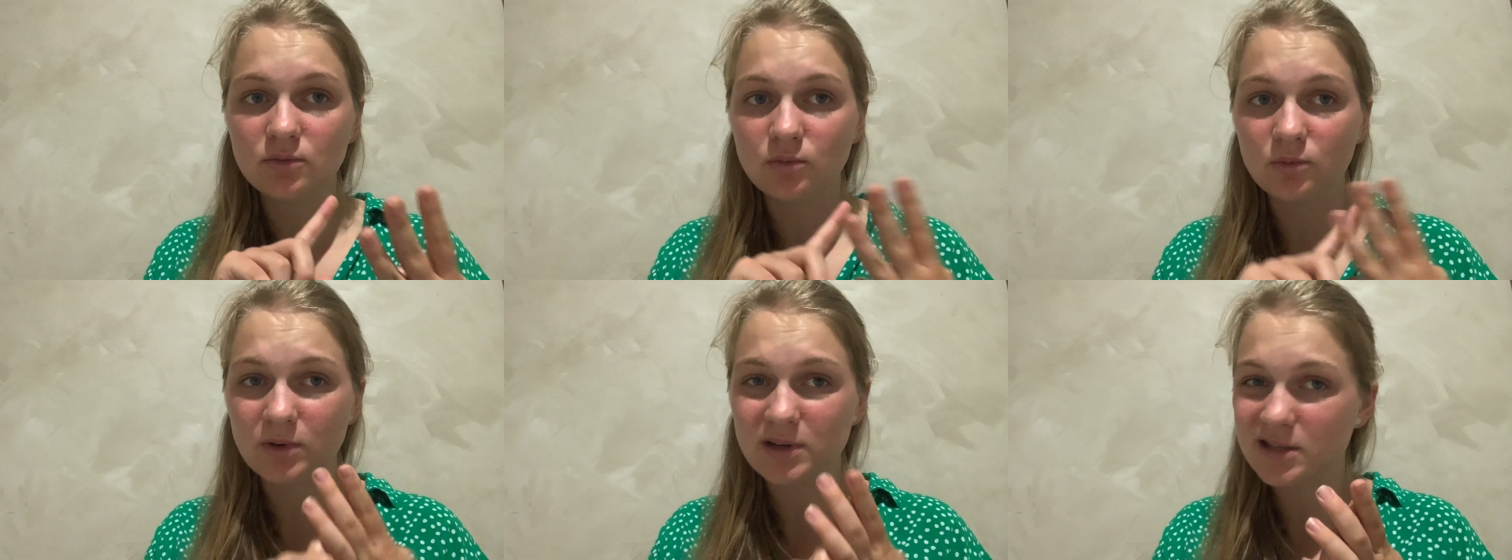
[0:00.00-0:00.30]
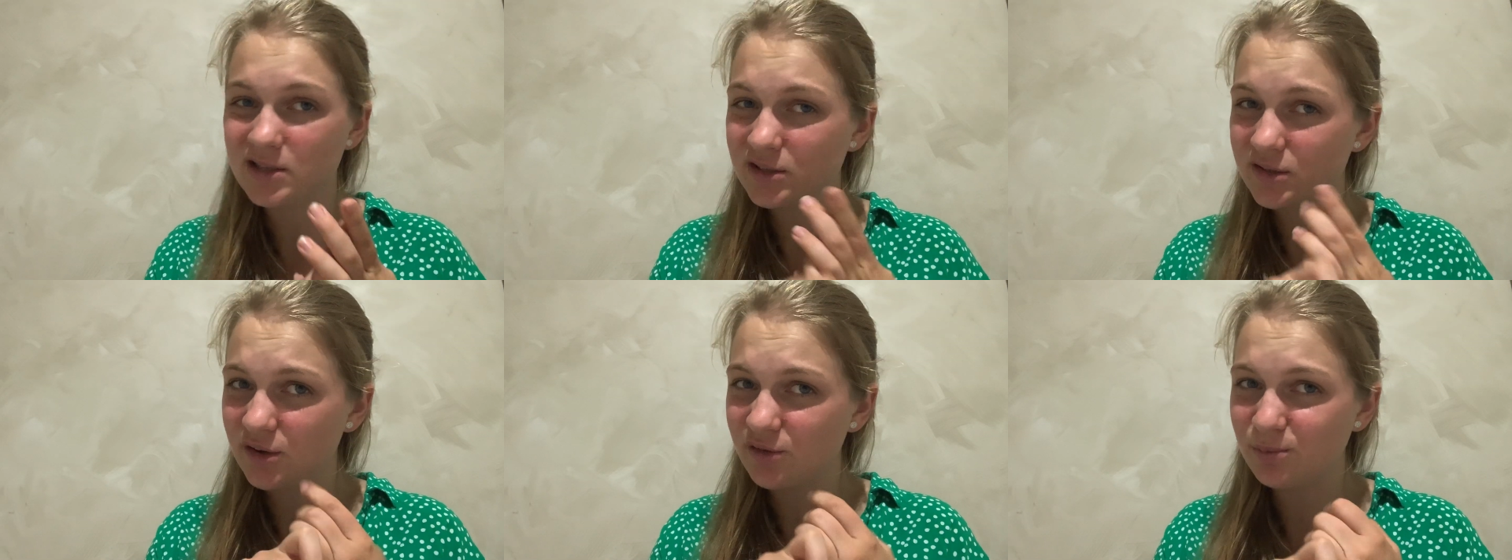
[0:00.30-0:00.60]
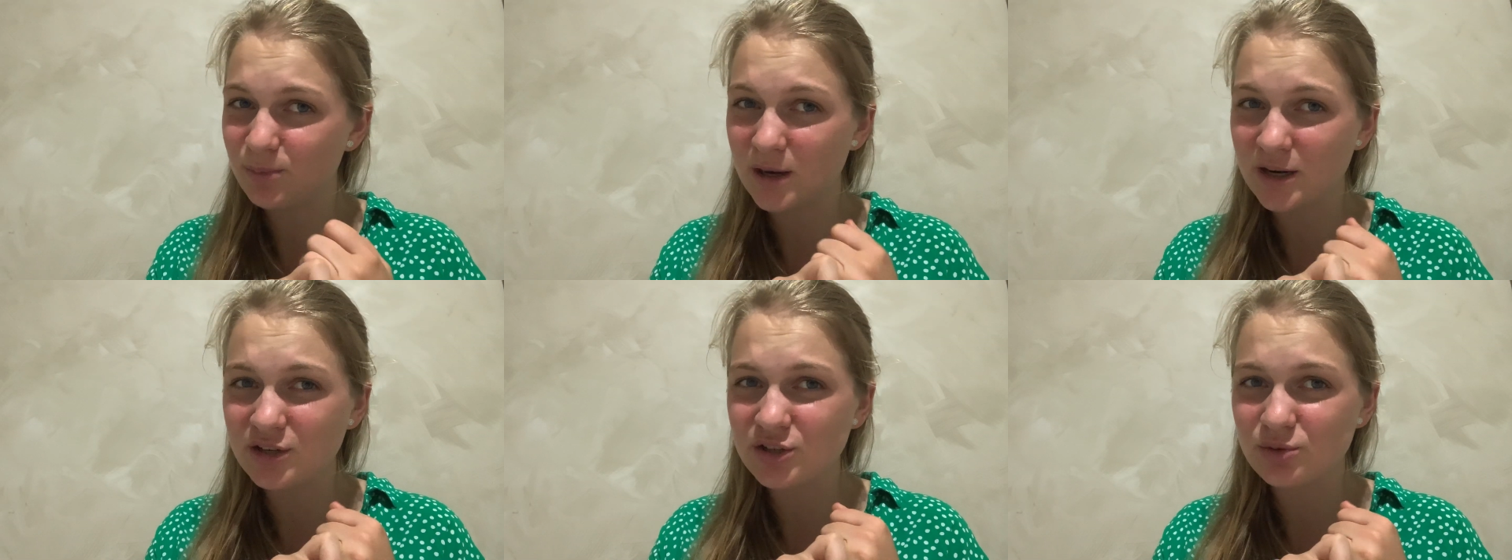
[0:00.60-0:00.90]
We deserve
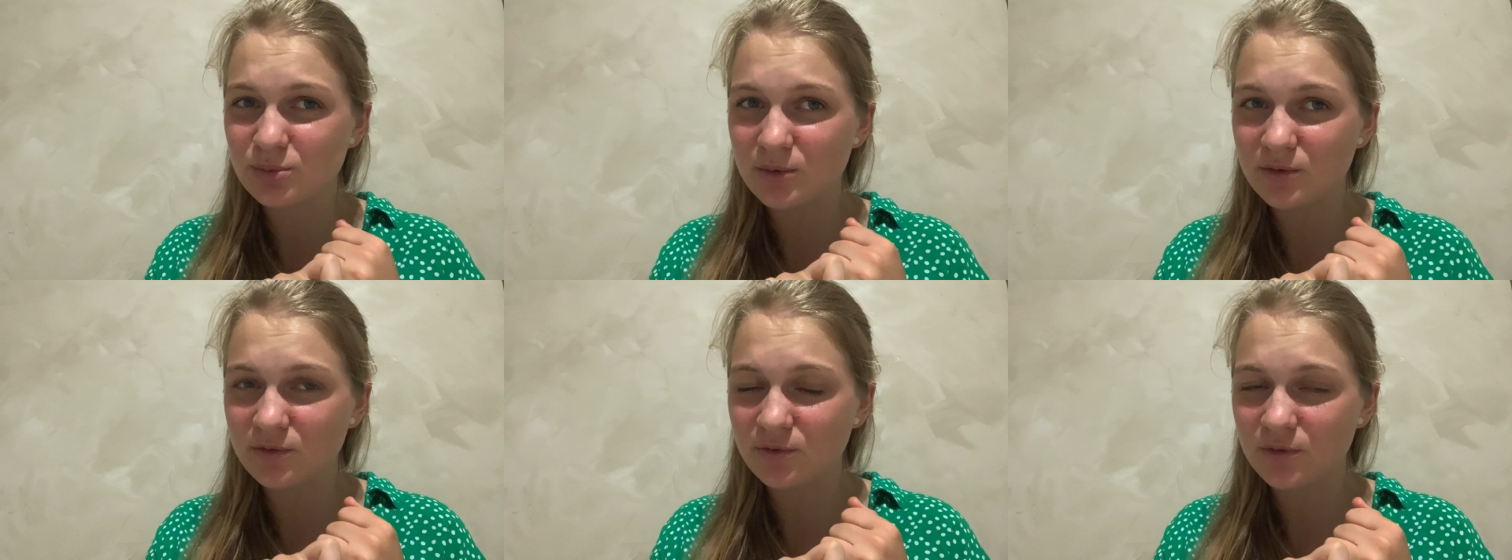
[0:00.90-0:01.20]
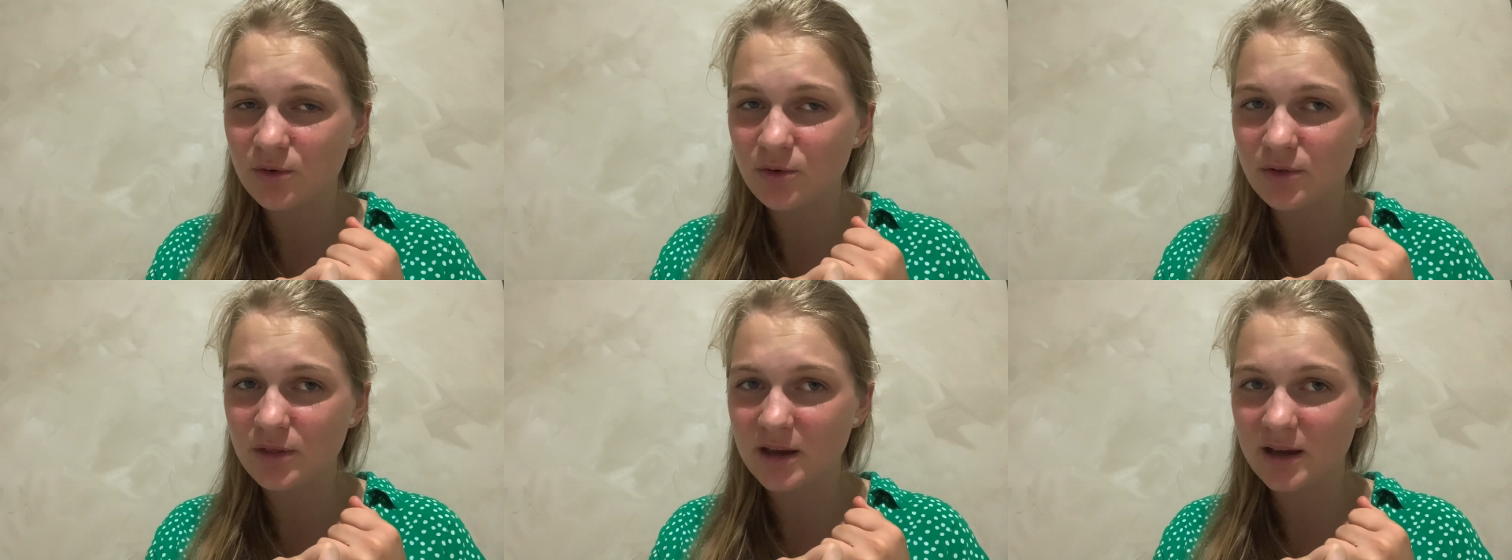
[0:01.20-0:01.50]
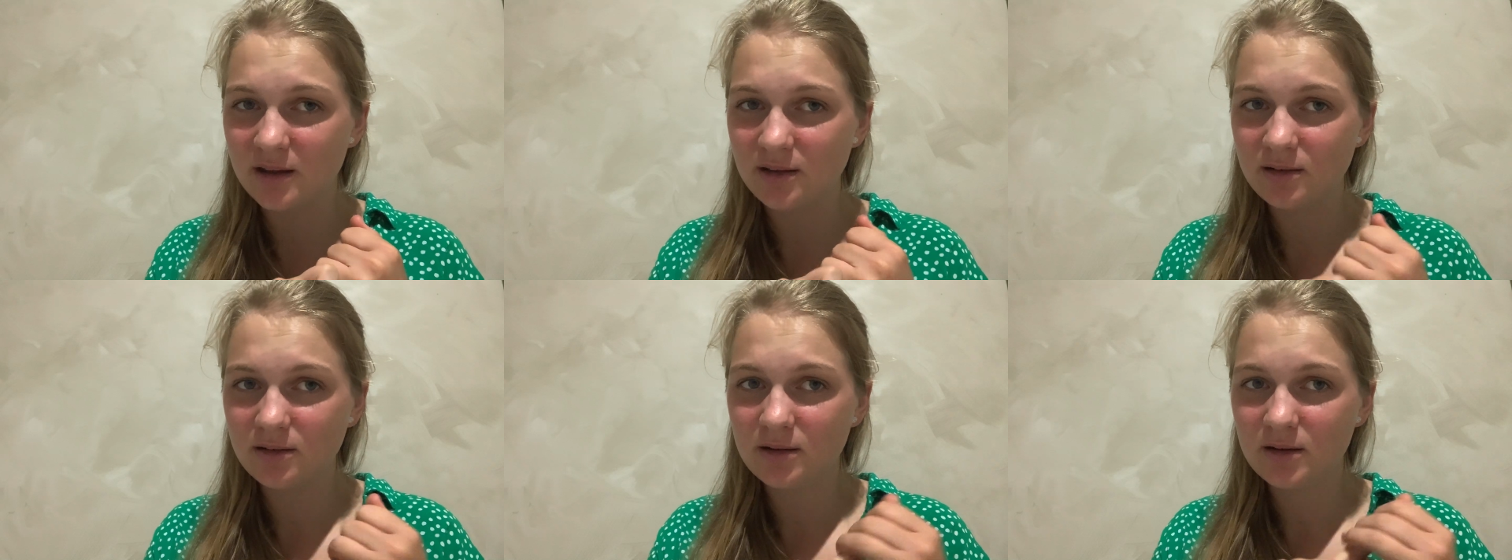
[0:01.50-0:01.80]
punishment for
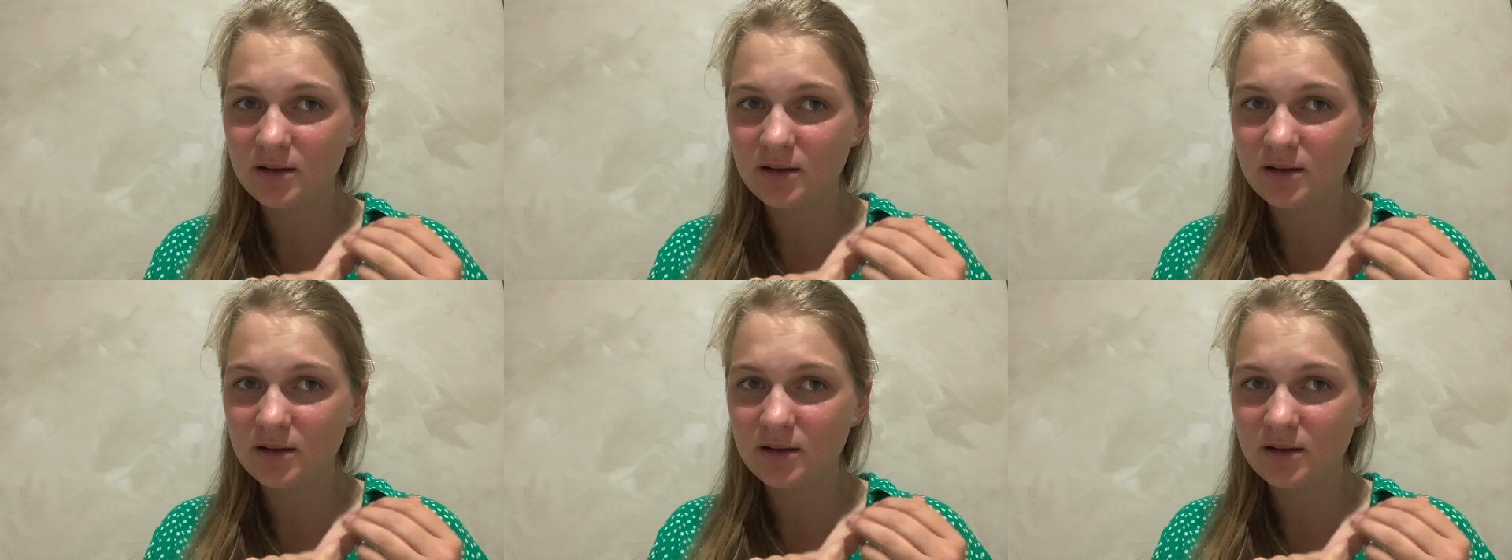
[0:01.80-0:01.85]
that.